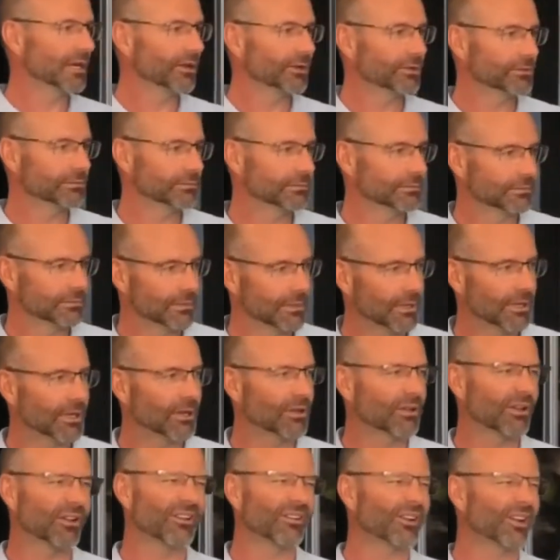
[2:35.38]
know,
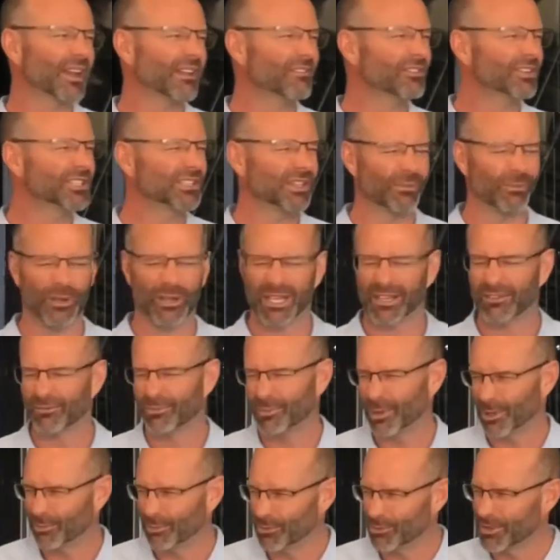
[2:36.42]
every time I give
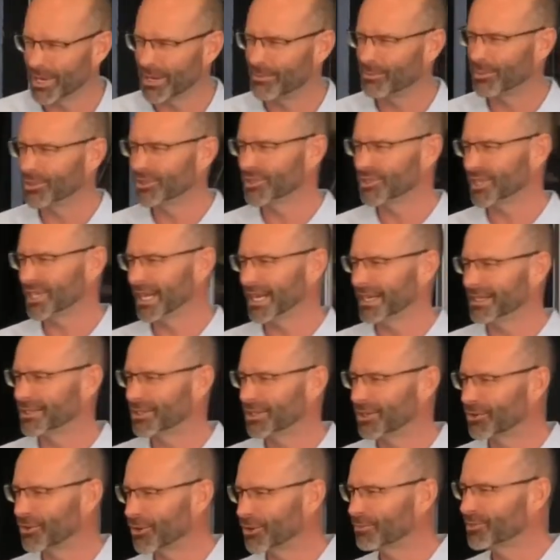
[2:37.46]
people numbers to get into
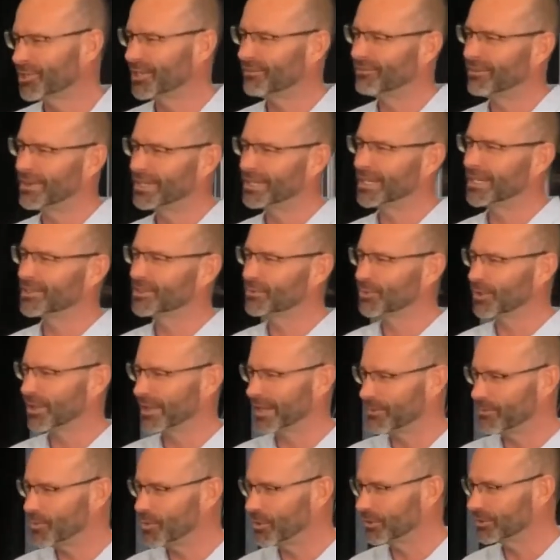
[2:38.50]
groups, everyone does what
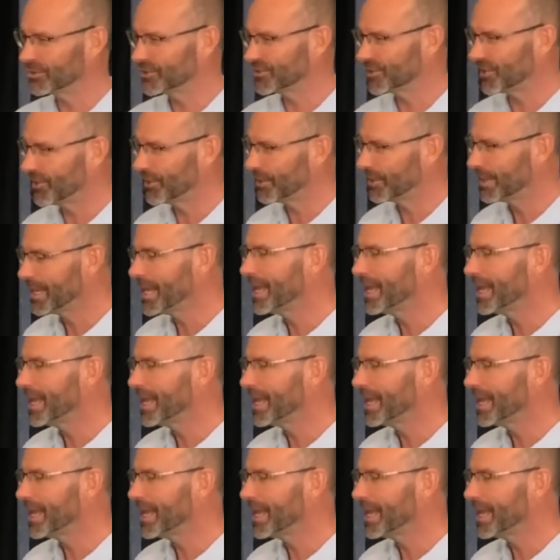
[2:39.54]
they want. So